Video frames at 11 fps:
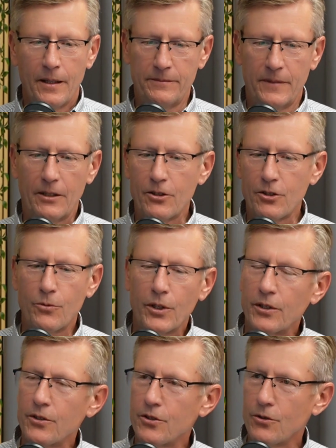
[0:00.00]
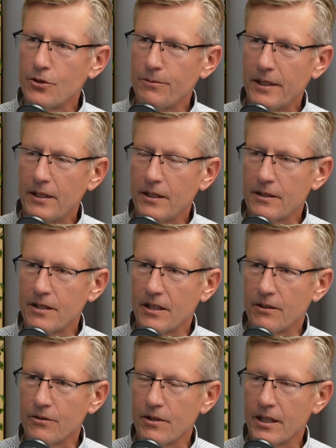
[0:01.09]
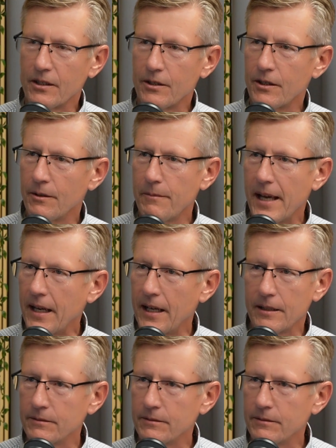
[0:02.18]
How does it work on social media channels, like on Meta,